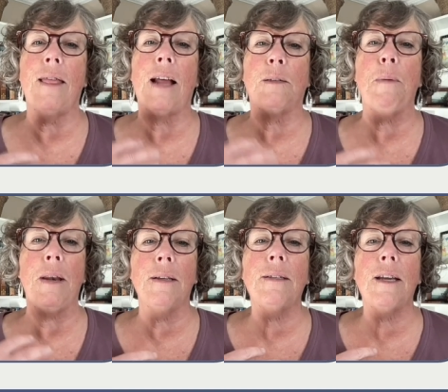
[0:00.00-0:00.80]
that's
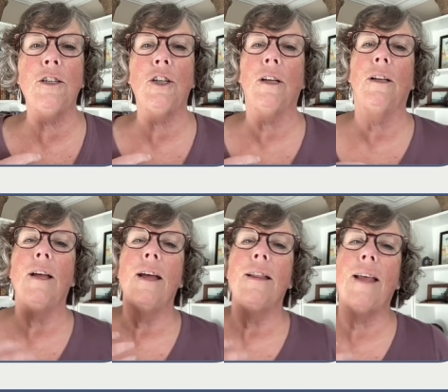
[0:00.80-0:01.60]
been essential.
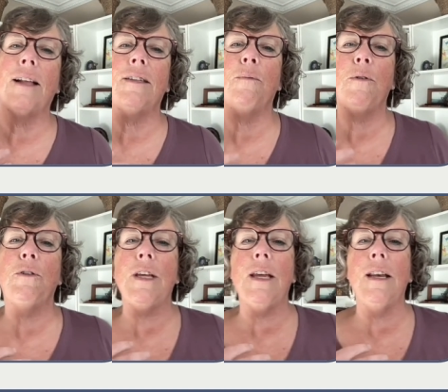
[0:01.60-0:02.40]
That's a
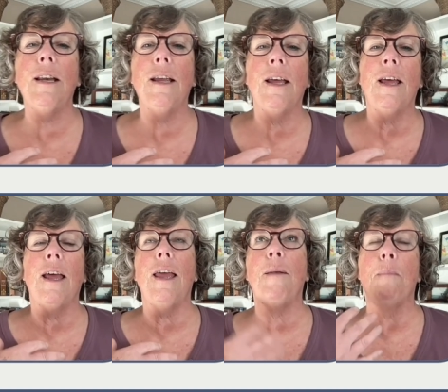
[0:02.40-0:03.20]
routine
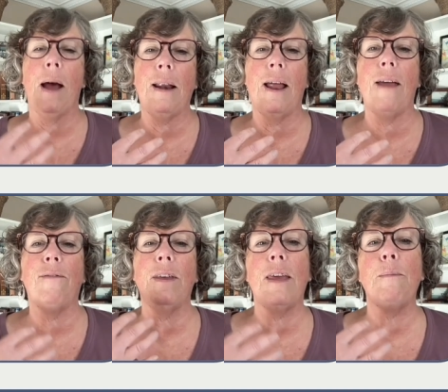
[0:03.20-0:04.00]
in my
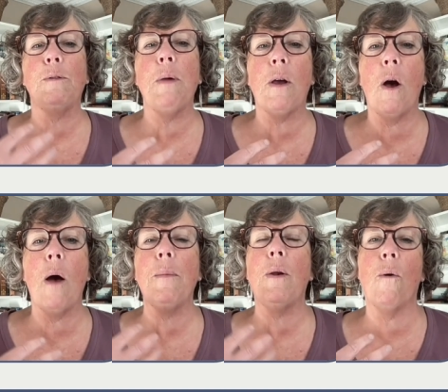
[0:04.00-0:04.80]
life that keeps me
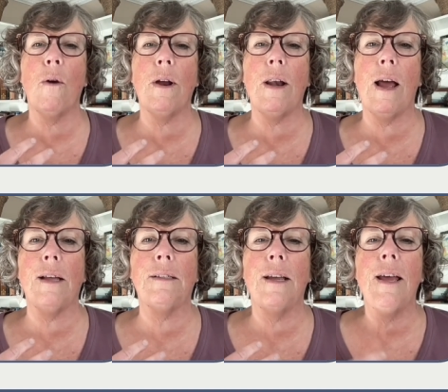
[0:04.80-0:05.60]
calm and
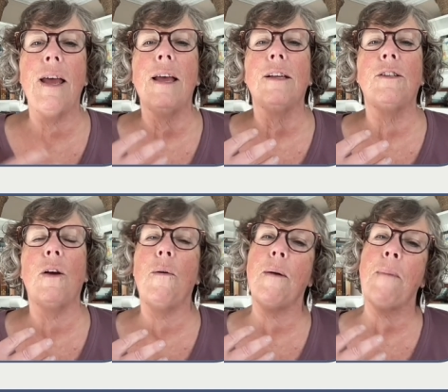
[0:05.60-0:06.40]
organized.
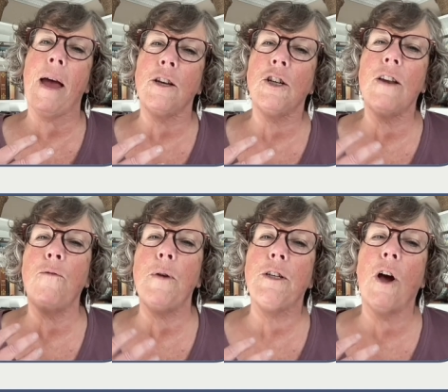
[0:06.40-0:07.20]
So imagine
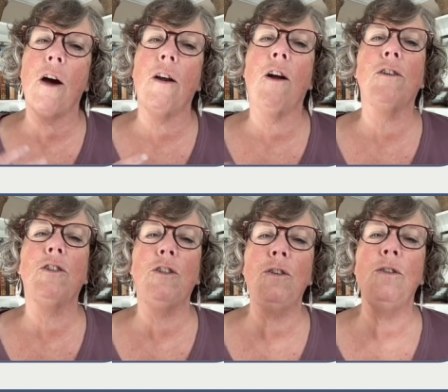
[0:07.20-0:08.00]
if we taught our
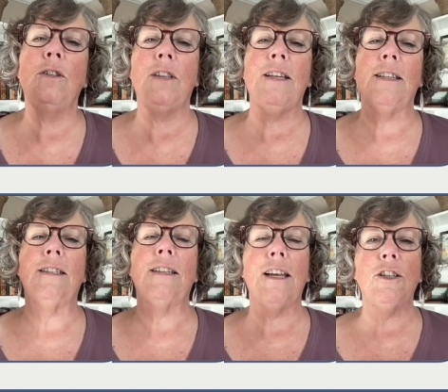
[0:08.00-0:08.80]
students these
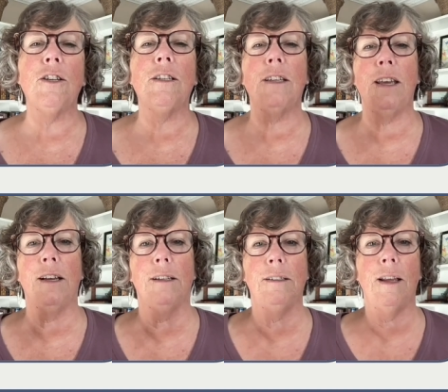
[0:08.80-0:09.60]
essential
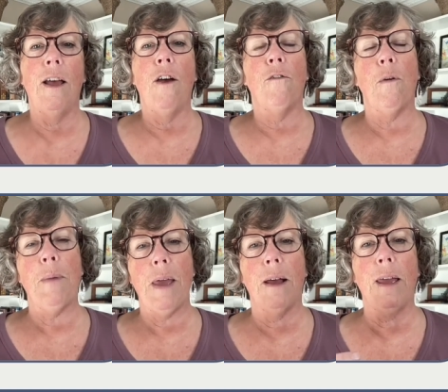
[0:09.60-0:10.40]
skills from
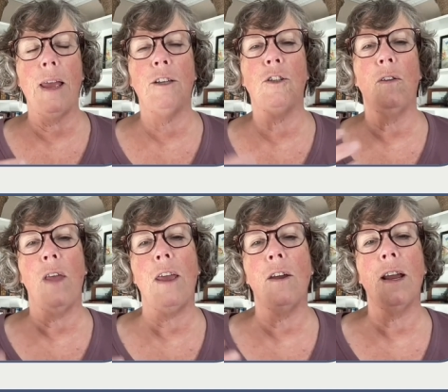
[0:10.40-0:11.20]
a young age so
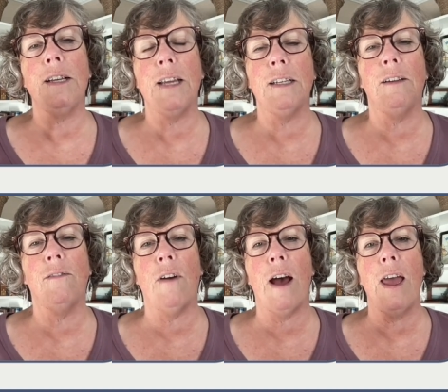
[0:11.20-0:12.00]
they could
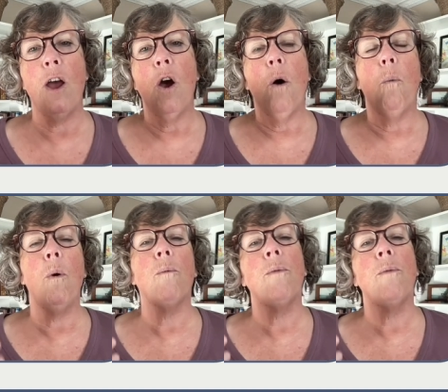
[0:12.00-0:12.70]
identify what